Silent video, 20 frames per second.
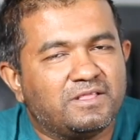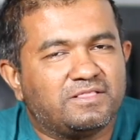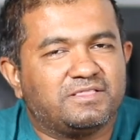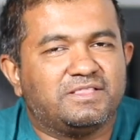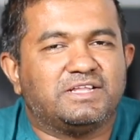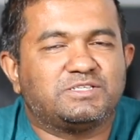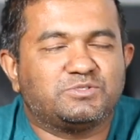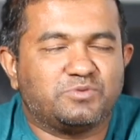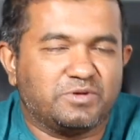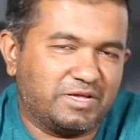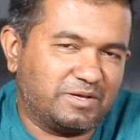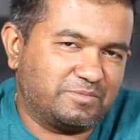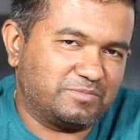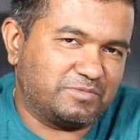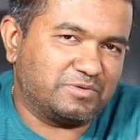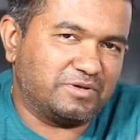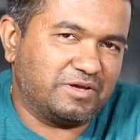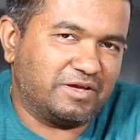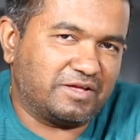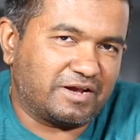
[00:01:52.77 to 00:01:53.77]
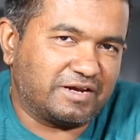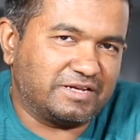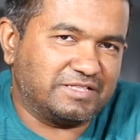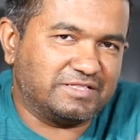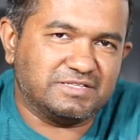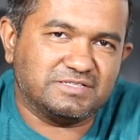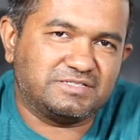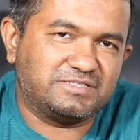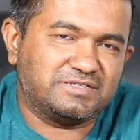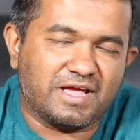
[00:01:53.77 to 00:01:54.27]
That's why I'm
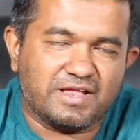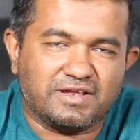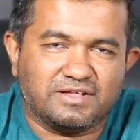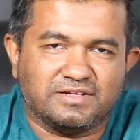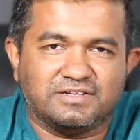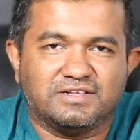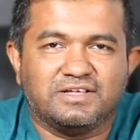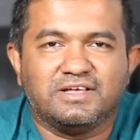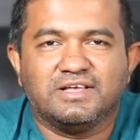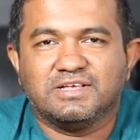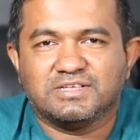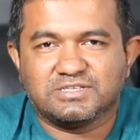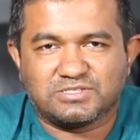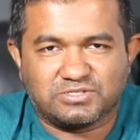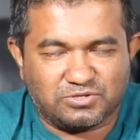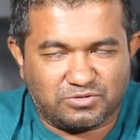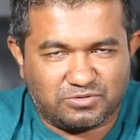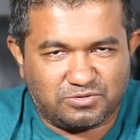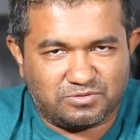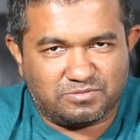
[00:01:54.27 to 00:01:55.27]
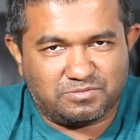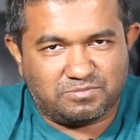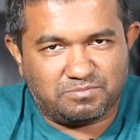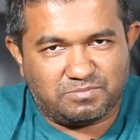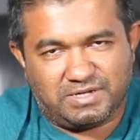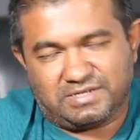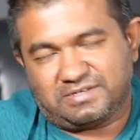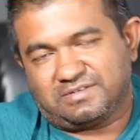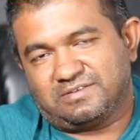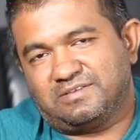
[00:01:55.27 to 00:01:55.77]
running this channel. So,
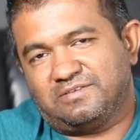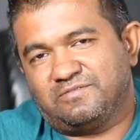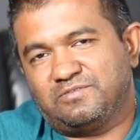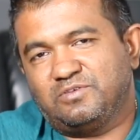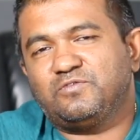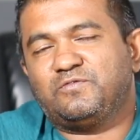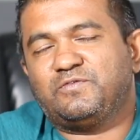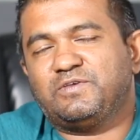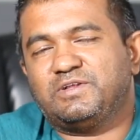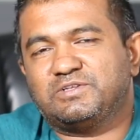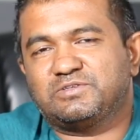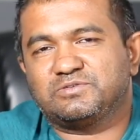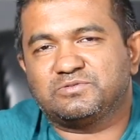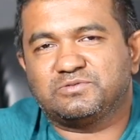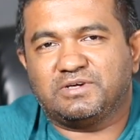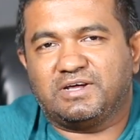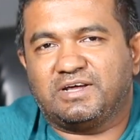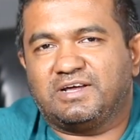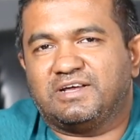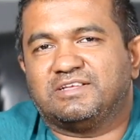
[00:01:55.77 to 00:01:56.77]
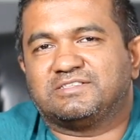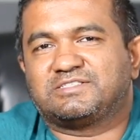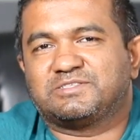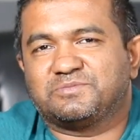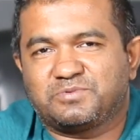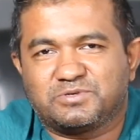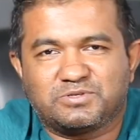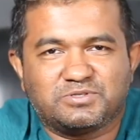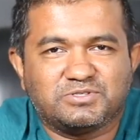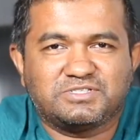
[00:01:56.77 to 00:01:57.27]
but you feel to
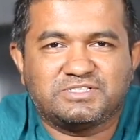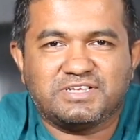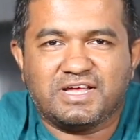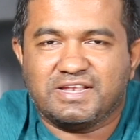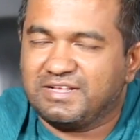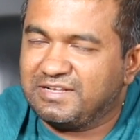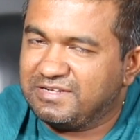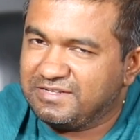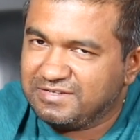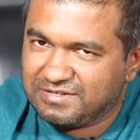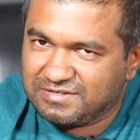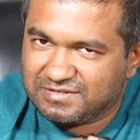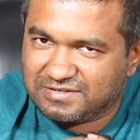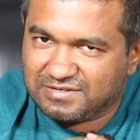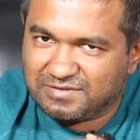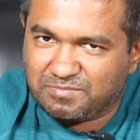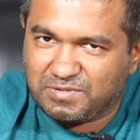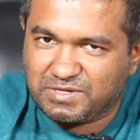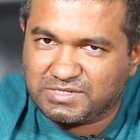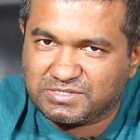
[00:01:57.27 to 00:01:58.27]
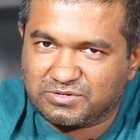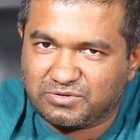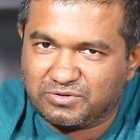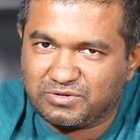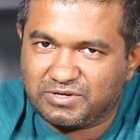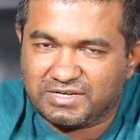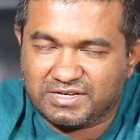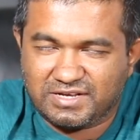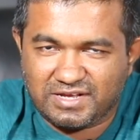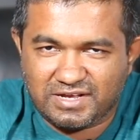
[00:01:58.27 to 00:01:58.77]
support this channel, please go
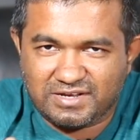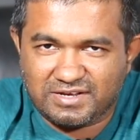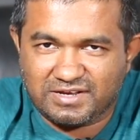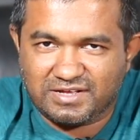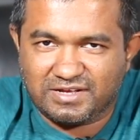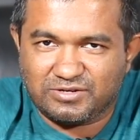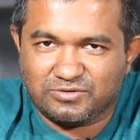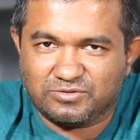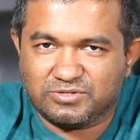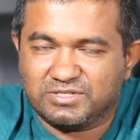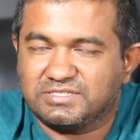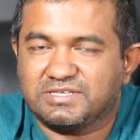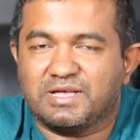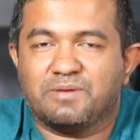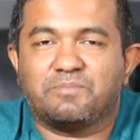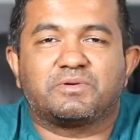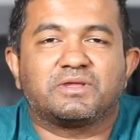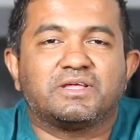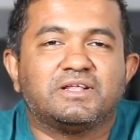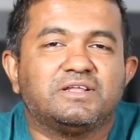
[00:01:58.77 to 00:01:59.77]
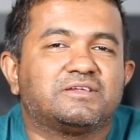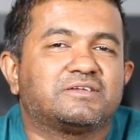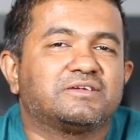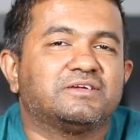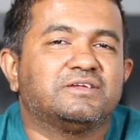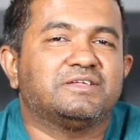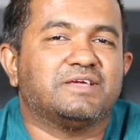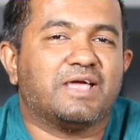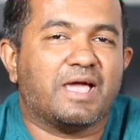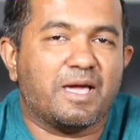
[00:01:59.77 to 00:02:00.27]
ahead and do this. I'm really,
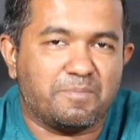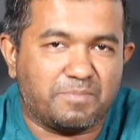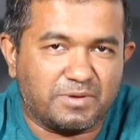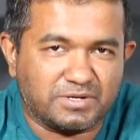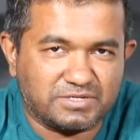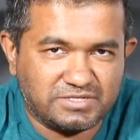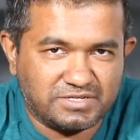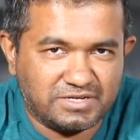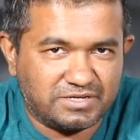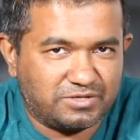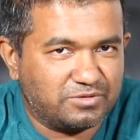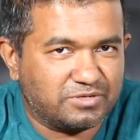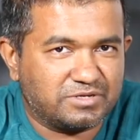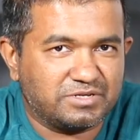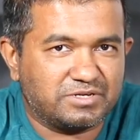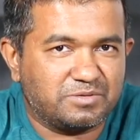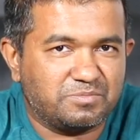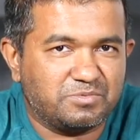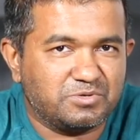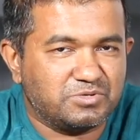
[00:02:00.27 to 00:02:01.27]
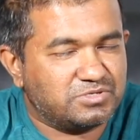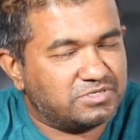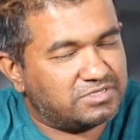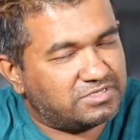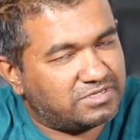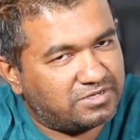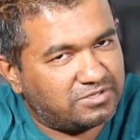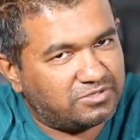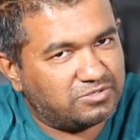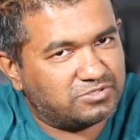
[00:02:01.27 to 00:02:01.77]
really appreciate your
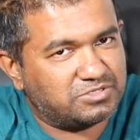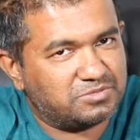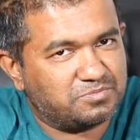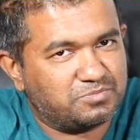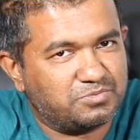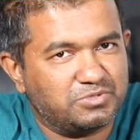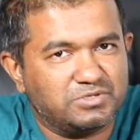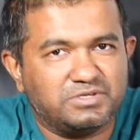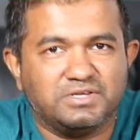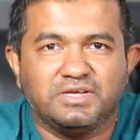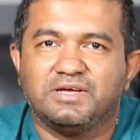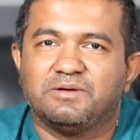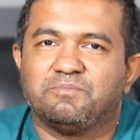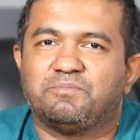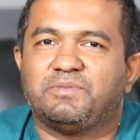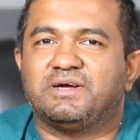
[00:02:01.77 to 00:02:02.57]
contribution and your support.